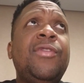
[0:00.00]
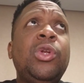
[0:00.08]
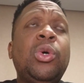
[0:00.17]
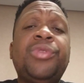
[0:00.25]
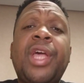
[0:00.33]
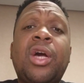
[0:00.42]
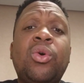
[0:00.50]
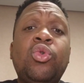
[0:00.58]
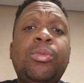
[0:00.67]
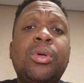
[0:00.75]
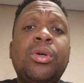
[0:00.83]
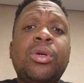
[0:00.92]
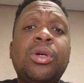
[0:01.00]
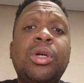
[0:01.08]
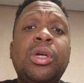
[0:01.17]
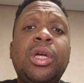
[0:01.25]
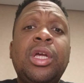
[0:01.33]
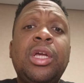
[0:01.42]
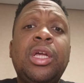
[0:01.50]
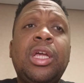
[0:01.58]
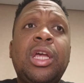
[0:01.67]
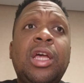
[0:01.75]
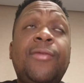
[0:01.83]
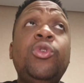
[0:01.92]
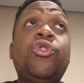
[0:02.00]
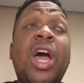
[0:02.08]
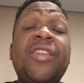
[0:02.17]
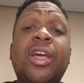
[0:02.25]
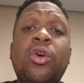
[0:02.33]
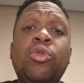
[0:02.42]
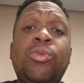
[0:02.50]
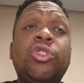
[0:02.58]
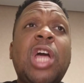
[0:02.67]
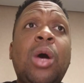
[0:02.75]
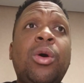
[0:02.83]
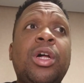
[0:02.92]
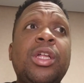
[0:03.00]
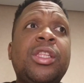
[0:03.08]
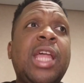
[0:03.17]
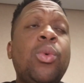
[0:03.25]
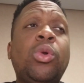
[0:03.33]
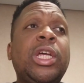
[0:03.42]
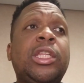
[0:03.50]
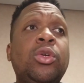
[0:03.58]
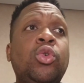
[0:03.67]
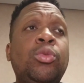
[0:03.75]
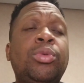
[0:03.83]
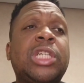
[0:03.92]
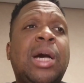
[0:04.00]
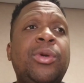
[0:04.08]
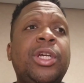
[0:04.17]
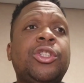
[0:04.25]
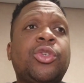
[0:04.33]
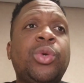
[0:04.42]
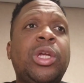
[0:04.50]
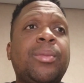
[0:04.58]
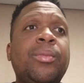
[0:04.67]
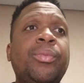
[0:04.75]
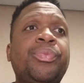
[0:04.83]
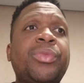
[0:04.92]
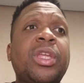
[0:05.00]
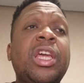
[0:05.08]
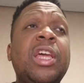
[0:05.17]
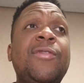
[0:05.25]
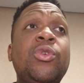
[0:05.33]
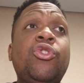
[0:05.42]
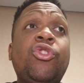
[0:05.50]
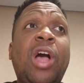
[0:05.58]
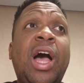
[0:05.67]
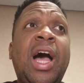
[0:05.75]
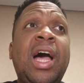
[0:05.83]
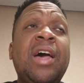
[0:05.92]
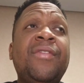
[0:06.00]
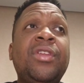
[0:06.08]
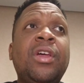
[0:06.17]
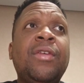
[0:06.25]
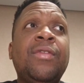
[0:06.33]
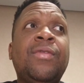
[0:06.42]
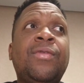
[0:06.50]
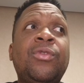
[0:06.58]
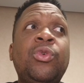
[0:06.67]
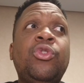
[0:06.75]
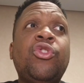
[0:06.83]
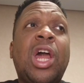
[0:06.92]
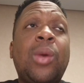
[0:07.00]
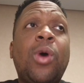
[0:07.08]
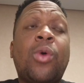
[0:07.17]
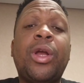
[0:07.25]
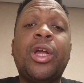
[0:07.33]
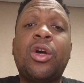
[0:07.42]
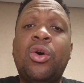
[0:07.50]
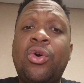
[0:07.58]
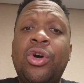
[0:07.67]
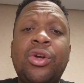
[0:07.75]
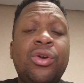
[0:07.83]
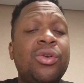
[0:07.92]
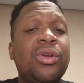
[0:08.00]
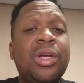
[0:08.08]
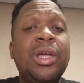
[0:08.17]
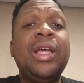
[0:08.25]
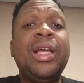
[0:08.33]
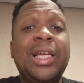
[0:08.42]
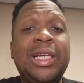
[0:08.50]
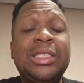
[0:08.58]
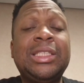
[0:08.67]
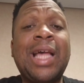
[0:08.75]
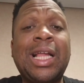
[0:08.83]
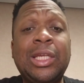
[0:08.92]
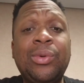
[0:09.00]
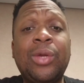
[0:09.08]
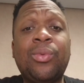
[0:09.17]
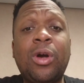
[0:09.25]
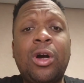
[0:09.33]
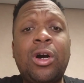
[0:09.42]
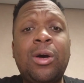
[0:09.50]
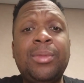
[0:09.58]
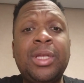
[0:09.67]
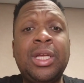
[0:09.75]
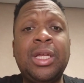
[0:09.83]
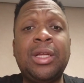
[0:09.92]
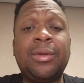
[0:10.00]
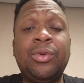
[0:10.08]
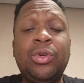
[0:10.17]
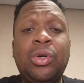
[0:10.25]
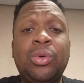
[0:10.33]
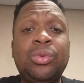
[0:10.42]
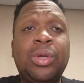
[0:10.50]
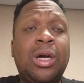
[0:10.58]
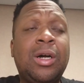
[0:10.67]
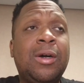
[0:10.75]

don't take an Uber, if you try to take an Uber, because they won't let the Ubers come on the street. If you try to walk around the corner, it's likely to get robbed. You know,